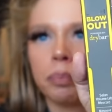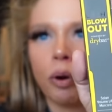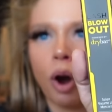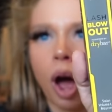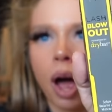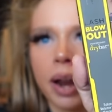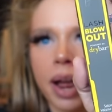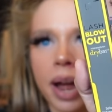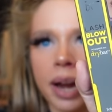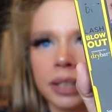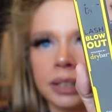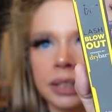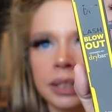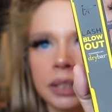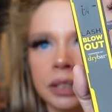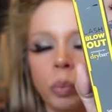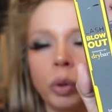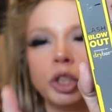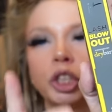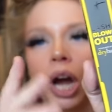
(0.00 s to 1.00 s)
product,
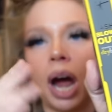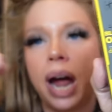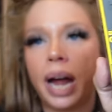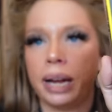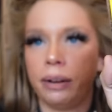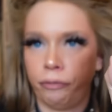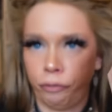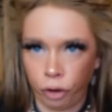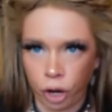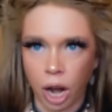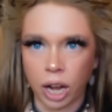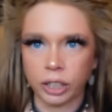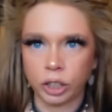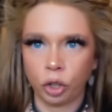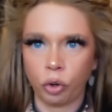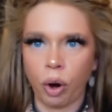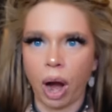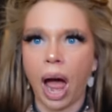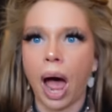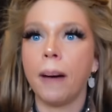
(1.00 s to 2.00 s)
which I forgot to
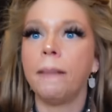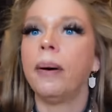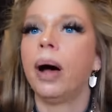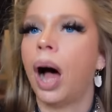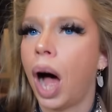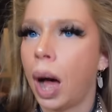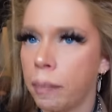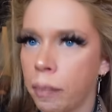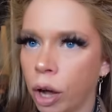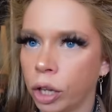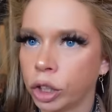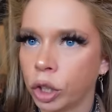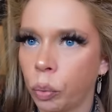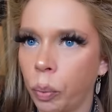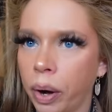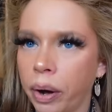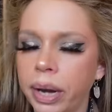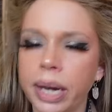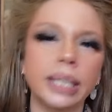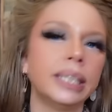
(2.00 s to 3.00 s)
grab, I'm also
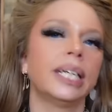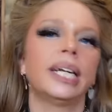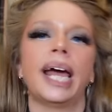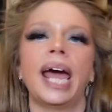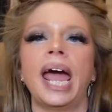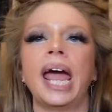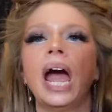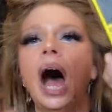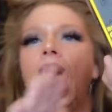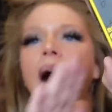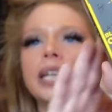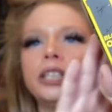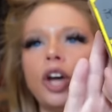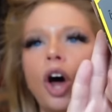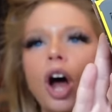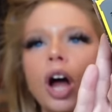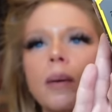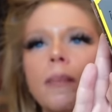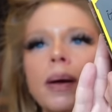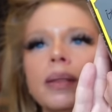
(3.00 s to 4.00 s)
wearing it today. I
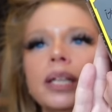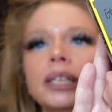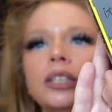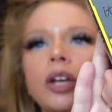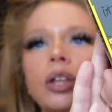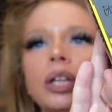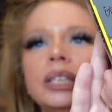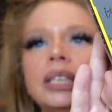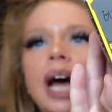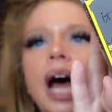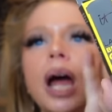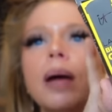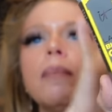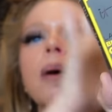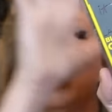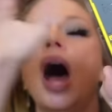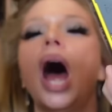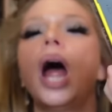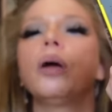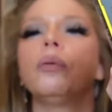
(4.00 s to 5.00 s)
talk about this all the
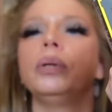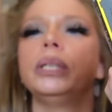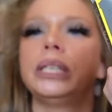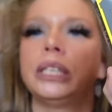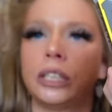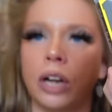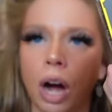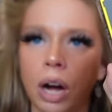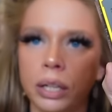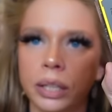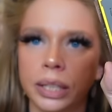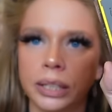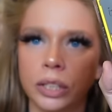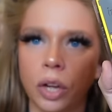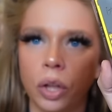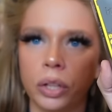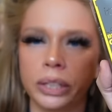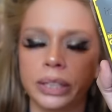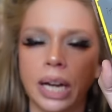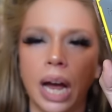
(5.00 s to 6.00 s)
time. I restock this
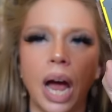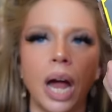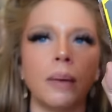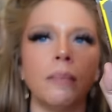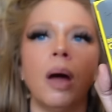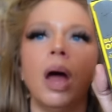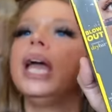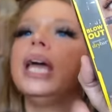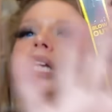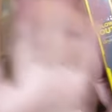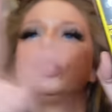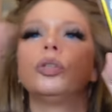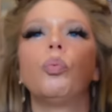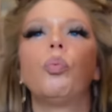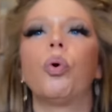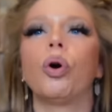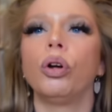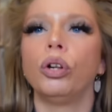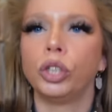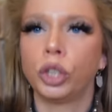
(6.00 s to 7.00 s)
all the time. It is the
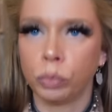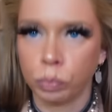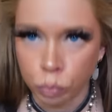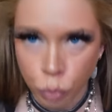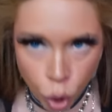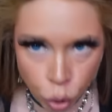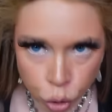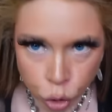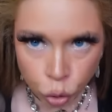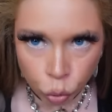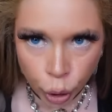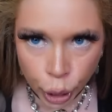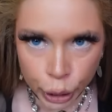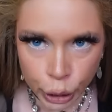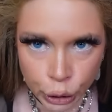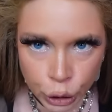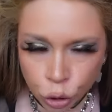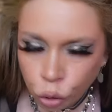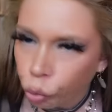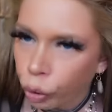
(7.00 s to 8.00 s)
world's most
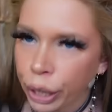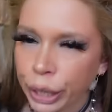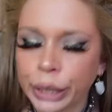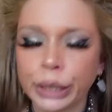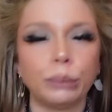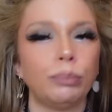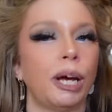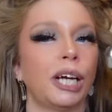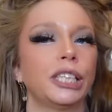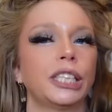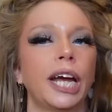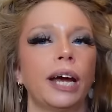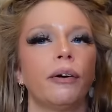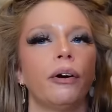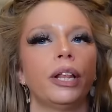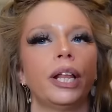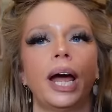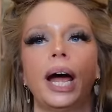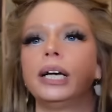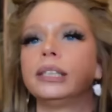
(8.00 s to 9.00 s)
greatest
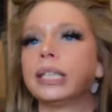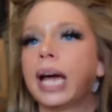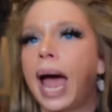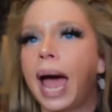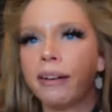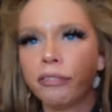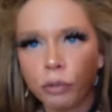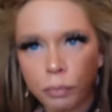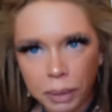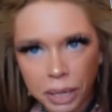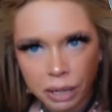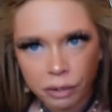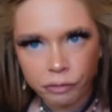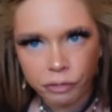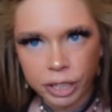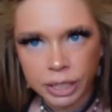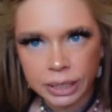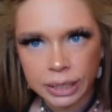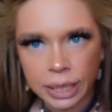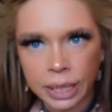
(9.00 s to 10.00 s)
mascara that has ever been
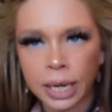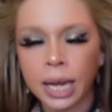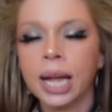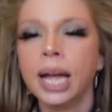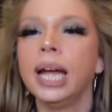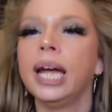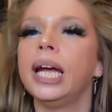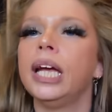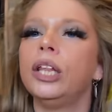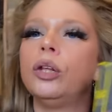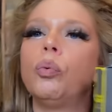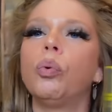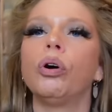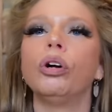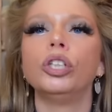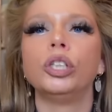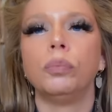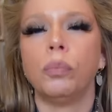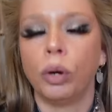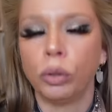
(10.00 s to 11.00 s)
invented in the
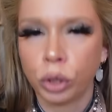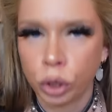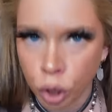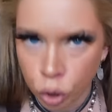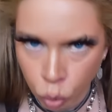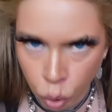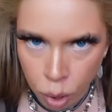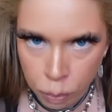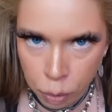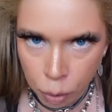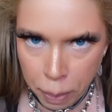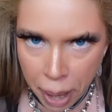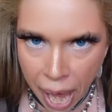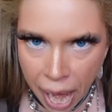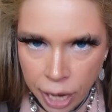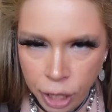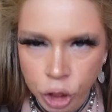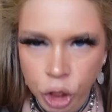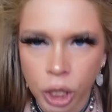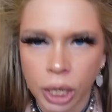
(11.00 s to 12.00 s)
world's most adorable
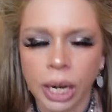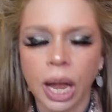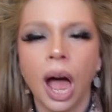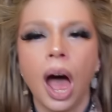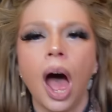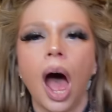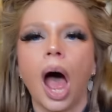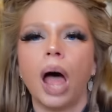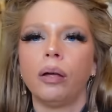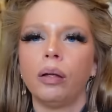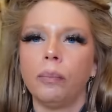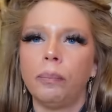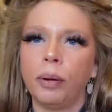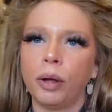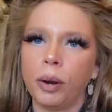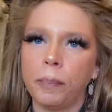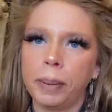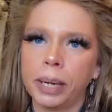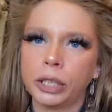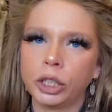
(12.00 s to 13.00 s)
packaging. I will
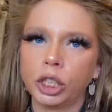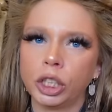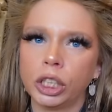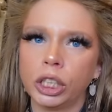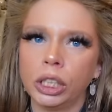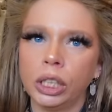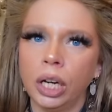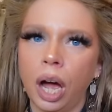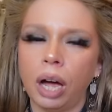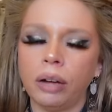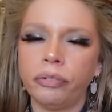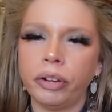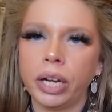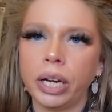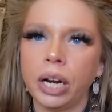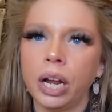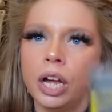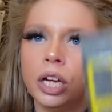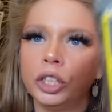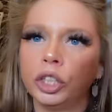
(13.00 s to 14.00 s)
put a picture of
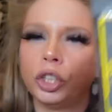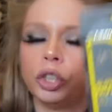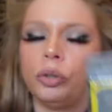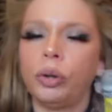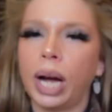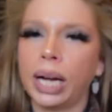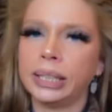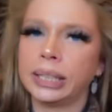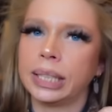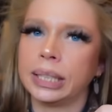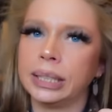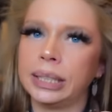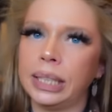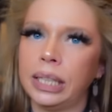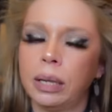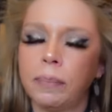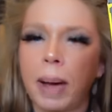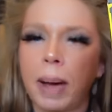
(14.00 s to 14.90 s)
it so you guys can see the